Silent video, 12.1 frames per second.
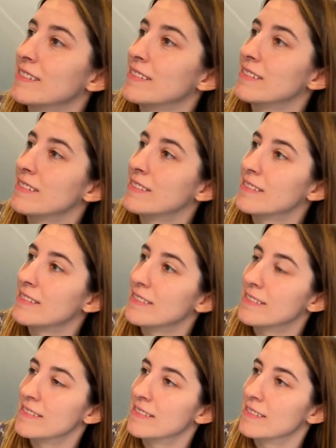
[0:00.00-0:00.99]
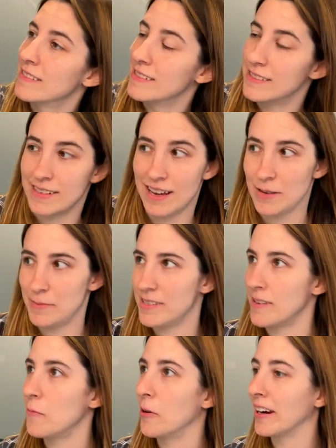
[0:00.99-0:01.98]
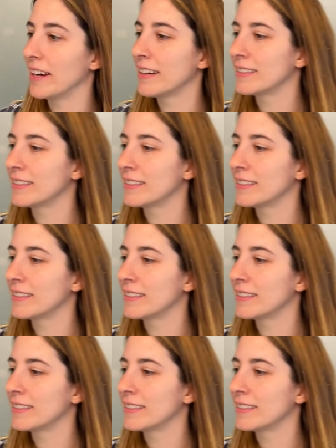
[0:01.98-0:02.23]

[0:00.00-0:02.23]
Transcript: people. So I really like being